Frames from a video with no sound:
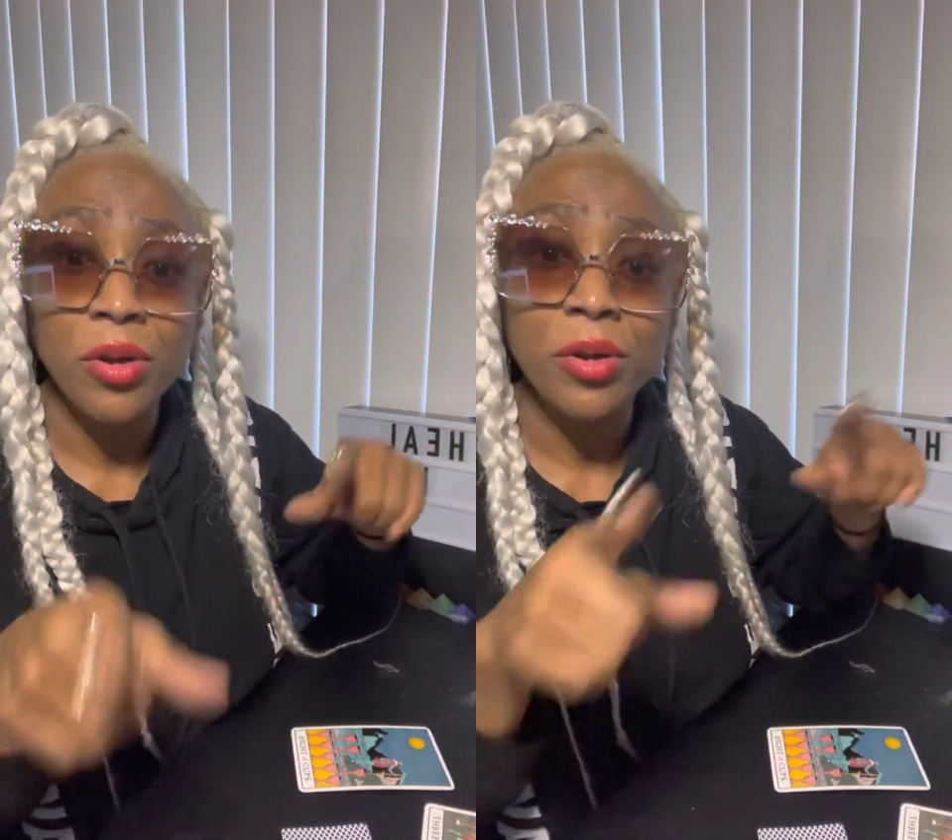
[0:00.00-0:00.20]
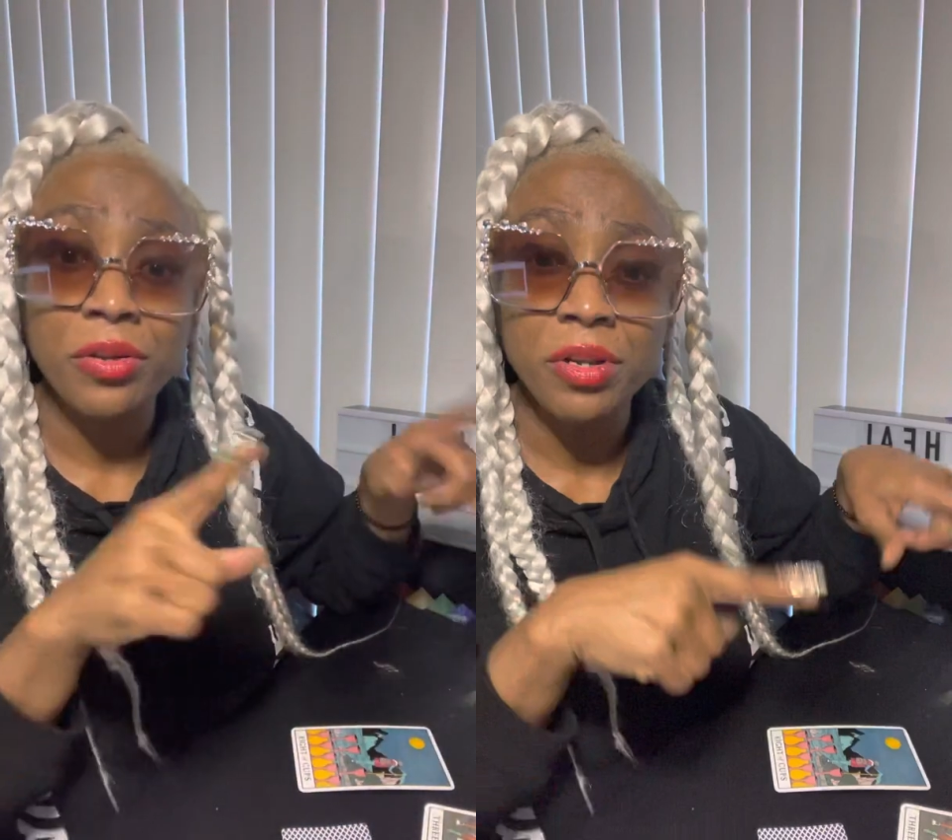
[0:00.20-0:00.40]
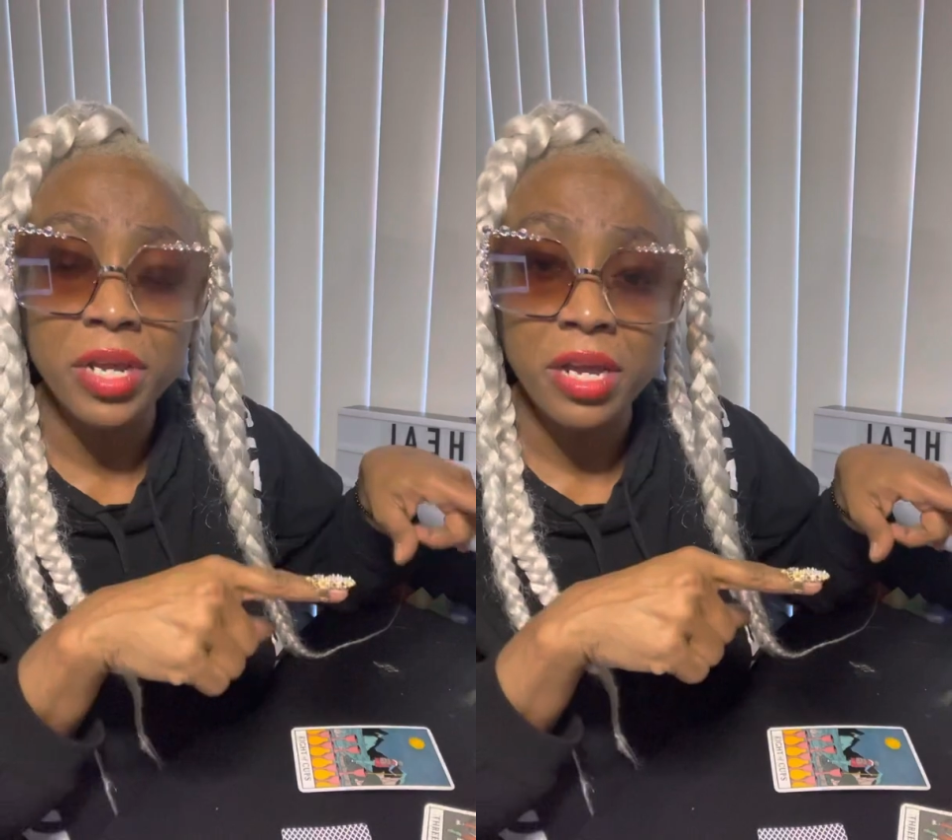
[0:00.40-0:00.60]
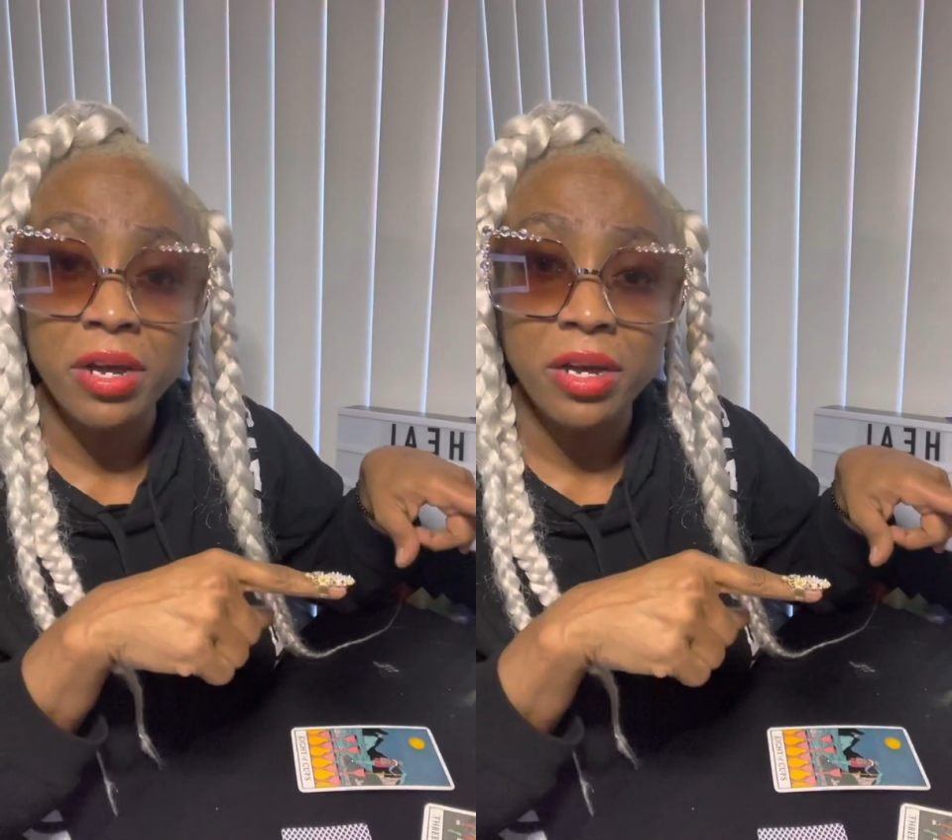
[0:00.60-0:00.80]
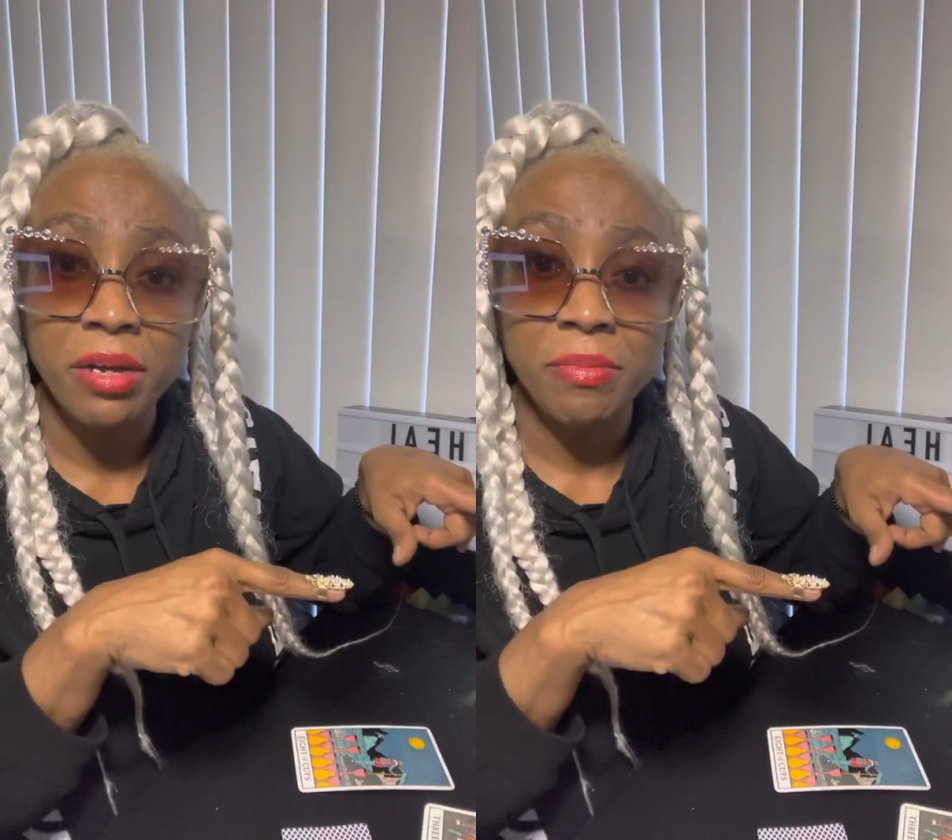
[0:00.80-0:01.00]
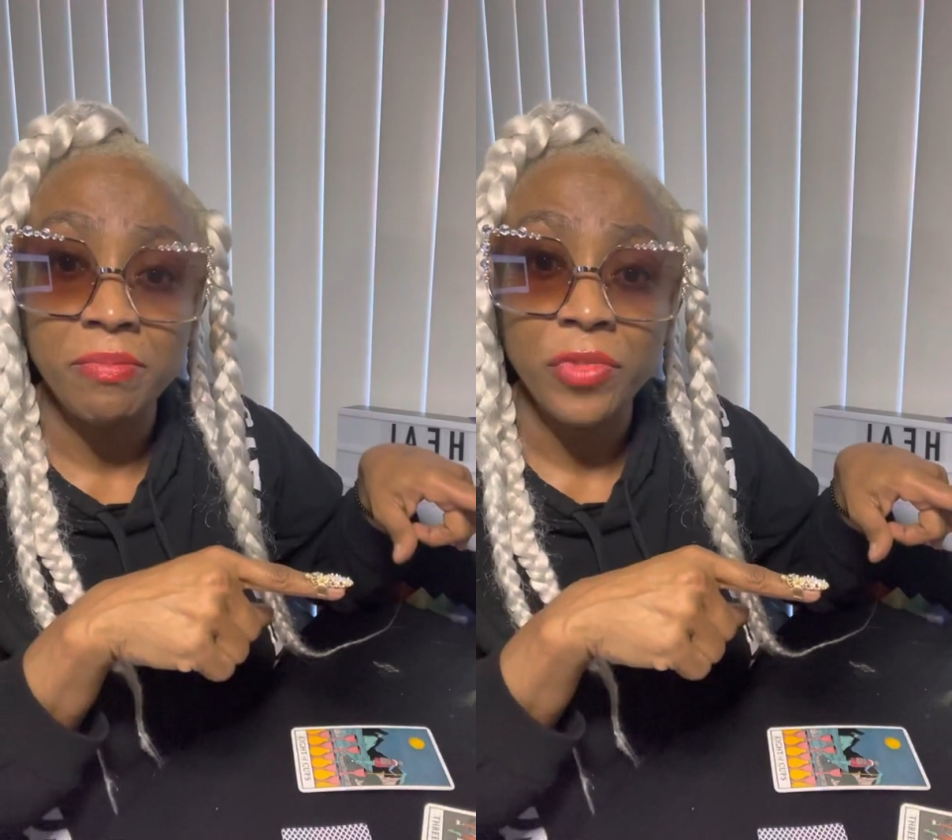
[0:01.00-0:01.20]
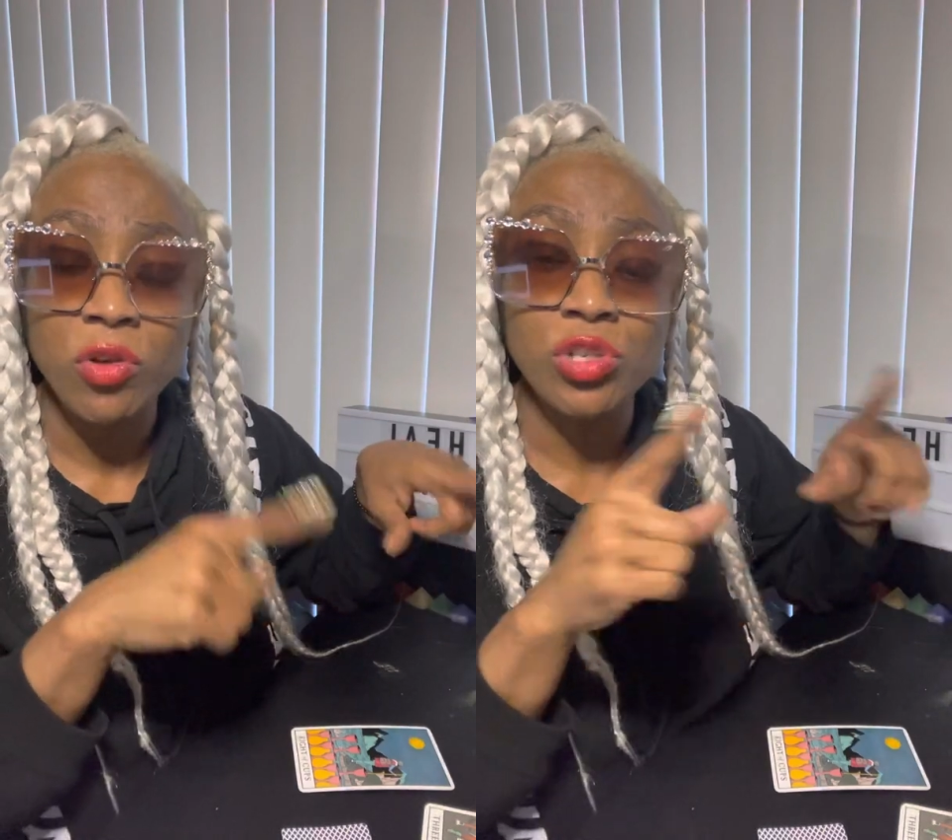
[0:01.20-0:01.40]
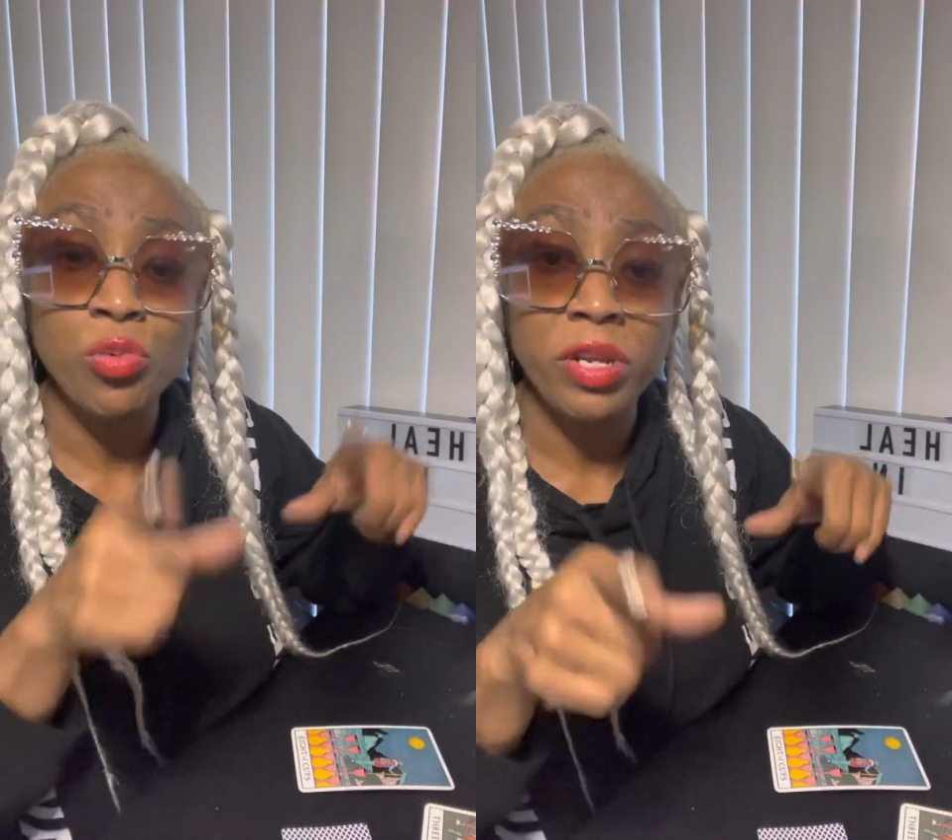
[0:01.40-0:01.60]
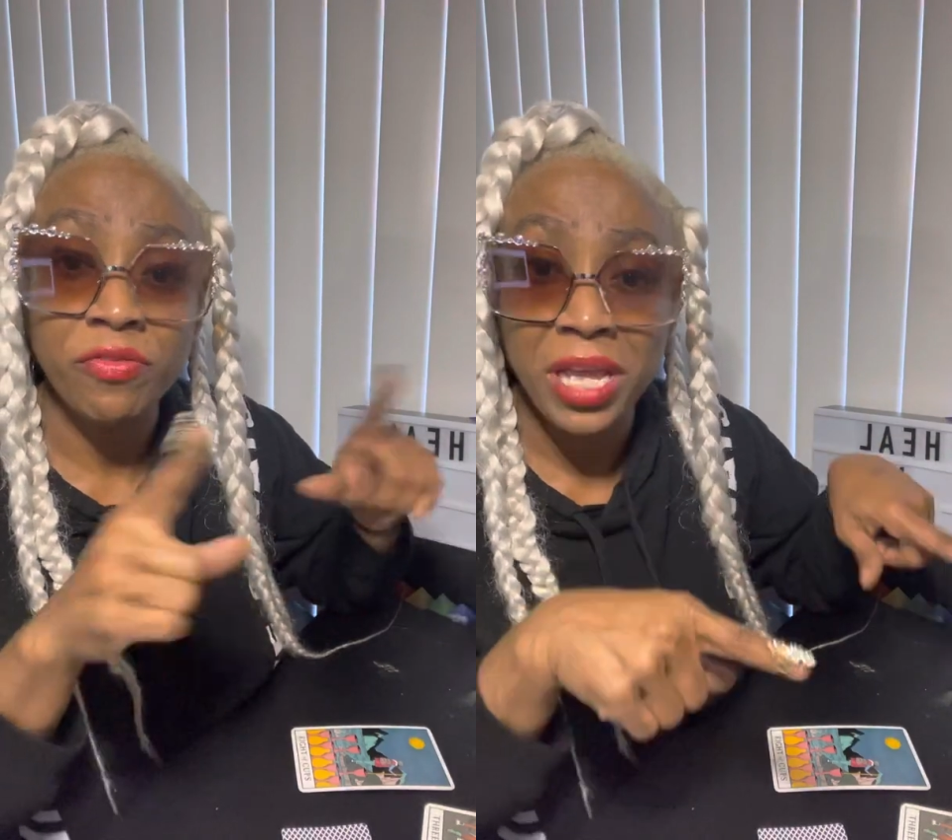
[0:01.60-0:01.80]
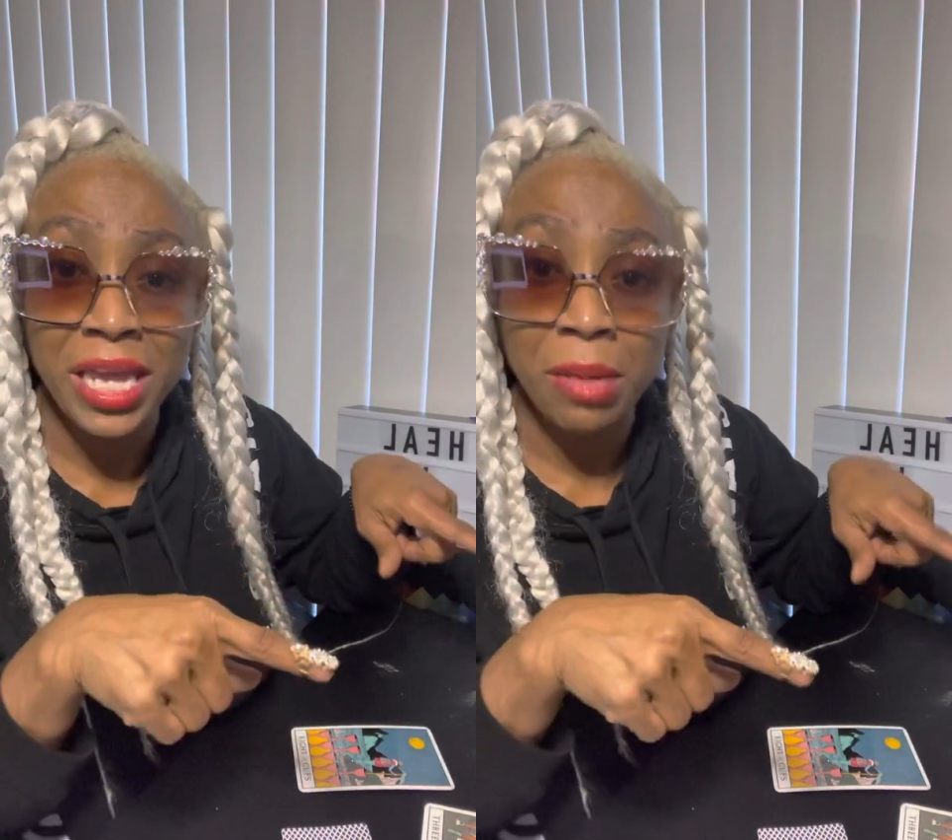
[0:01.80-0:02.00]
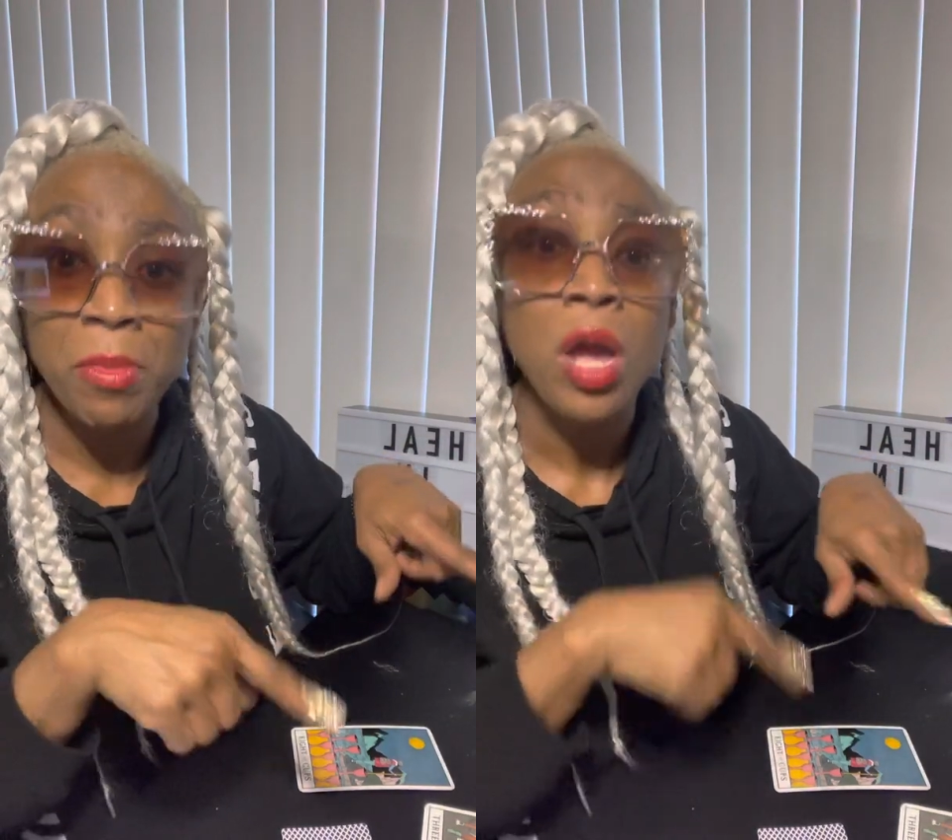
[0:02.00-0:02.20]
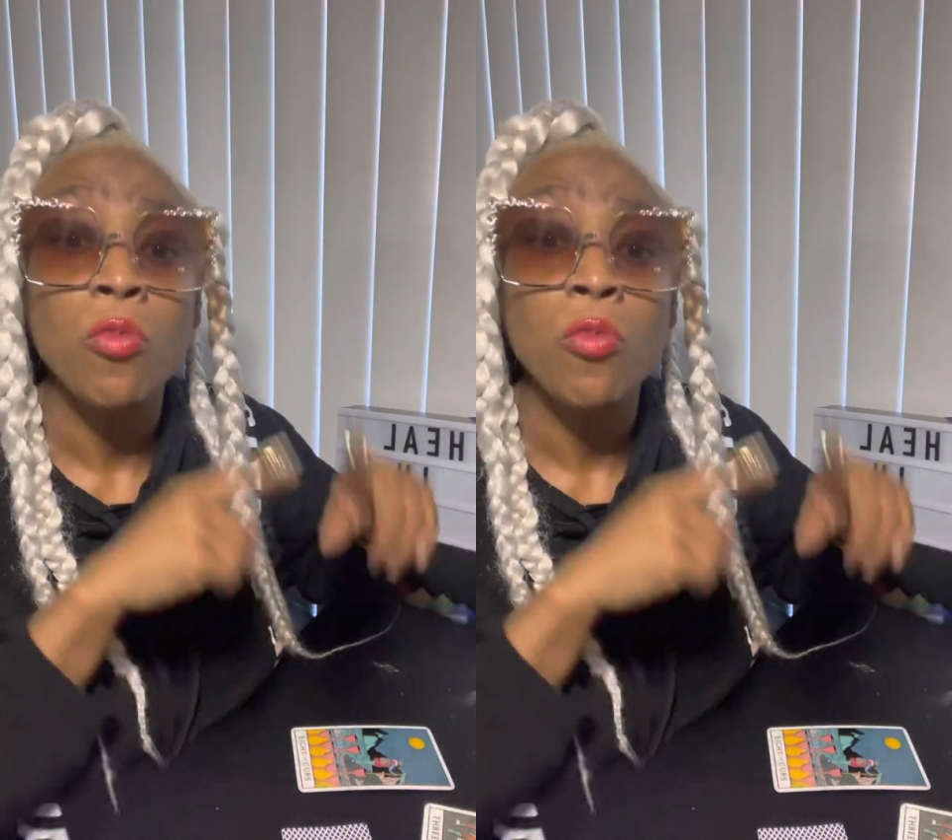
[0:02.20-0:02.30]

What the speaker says: or twin flame